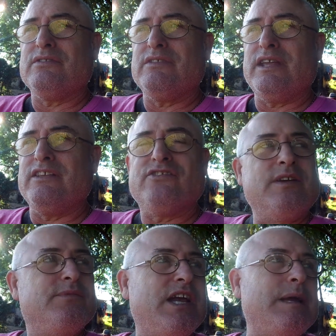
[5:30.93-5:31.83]
and
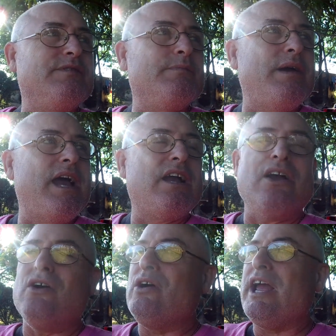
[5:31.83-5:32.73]
sometimes a
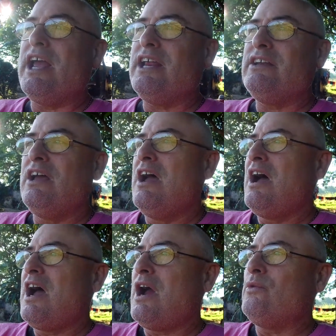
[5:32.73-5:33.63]
backhoe. And
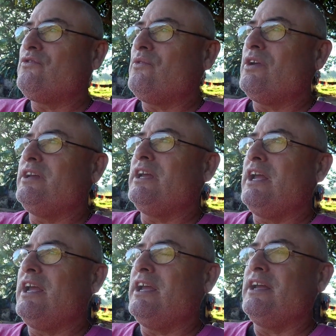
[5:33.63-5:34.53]
I was running
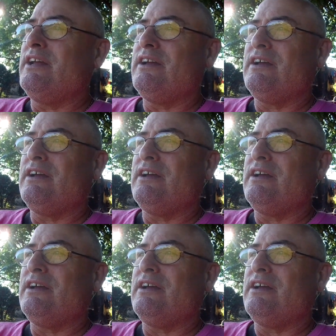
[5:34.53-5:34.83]
a